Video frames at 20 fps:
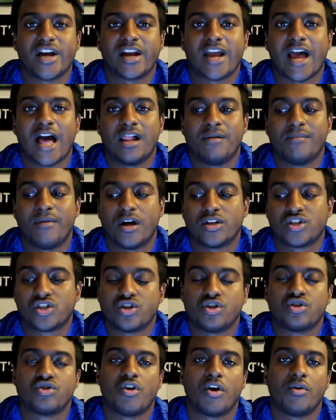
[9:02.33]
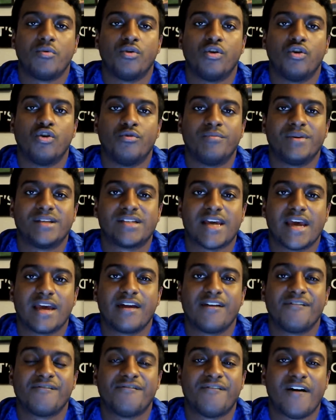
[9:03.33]
and Callum Hudson-Odoi will all be
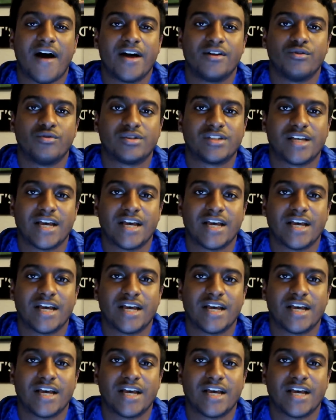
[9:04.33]
taking final